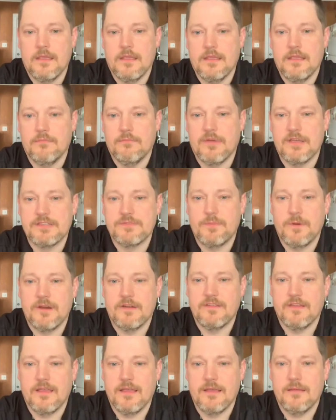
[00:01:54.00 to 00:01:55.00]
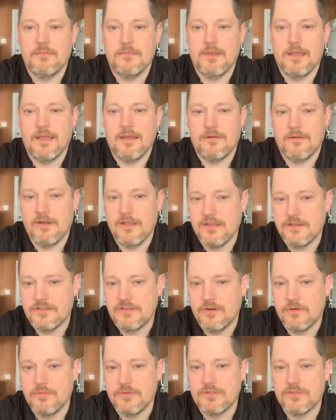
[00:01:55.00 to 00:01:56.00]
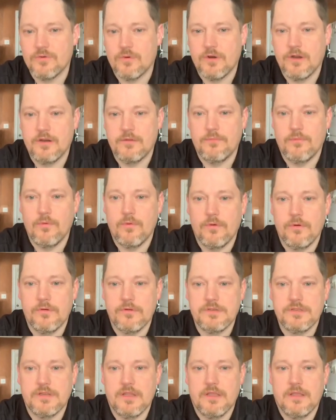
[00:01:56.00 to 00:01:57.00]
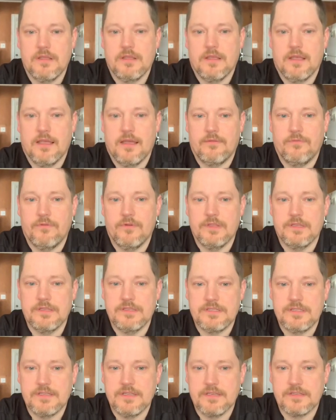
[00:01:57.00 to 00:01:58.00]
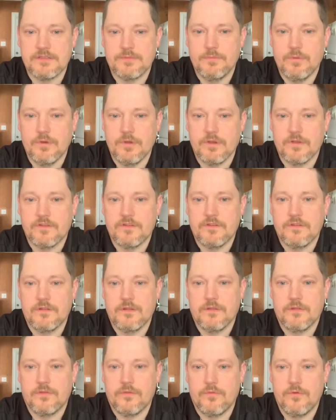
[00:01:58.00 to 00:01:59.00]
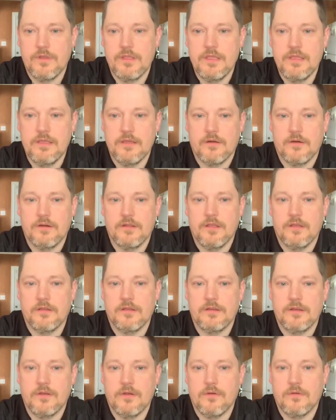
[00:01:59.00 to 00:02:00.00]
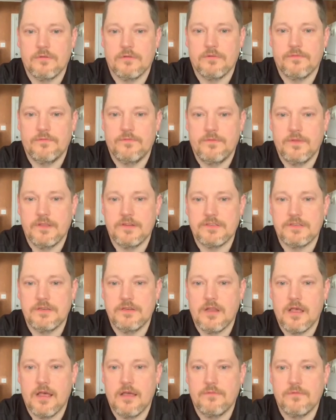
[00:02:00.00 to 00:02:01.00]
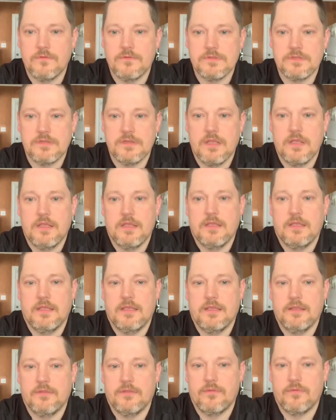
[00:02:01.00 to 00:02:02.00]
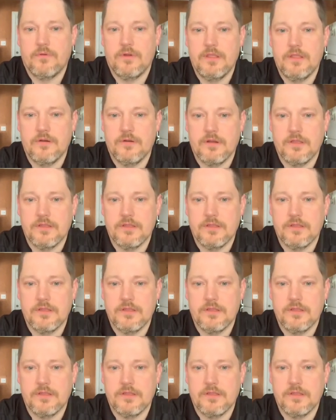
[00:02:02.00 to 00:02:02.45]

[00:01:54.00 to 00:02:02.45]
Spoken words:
In my spare time, I raise German short-haired pointers. I've written 6 books. 3 are young adult fiction novels, and 3 are